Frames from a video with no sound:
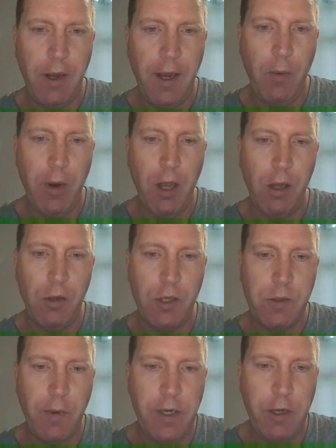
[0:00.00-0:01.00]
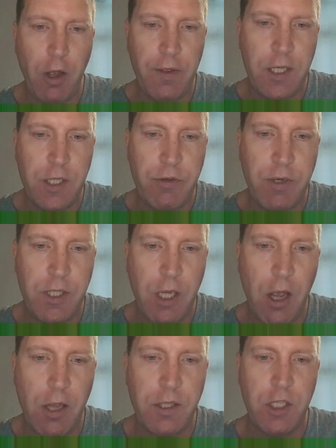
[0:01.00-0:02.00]
Here we are, look. So when you've got these three
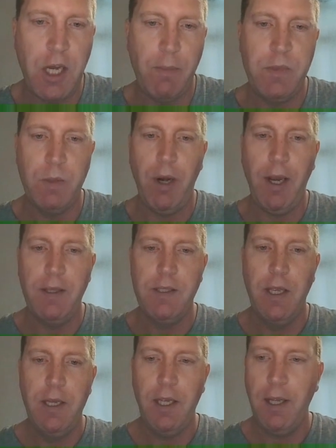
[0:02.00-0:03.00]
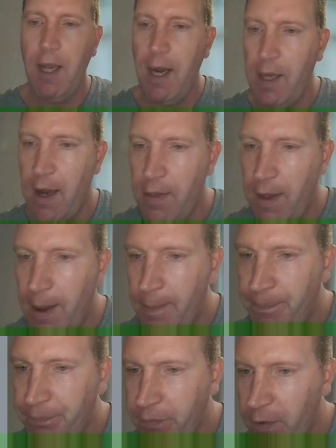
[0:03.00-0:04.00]
stars as chapter breaks, you can highlight
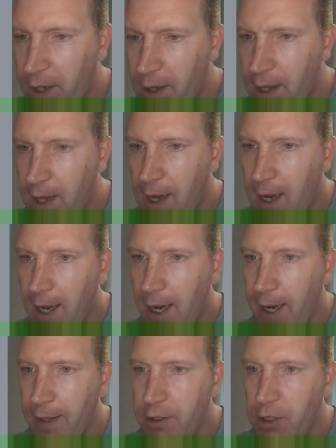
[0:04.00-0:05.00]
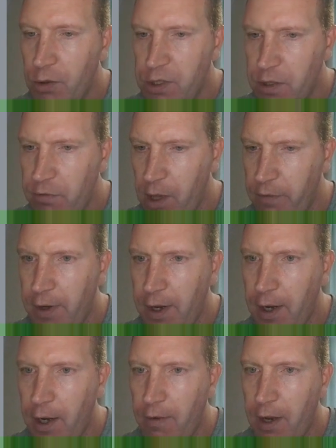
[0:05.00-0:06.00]
them and go to the
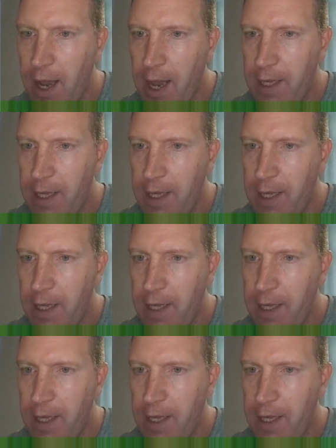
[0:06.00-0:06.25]
relevant area.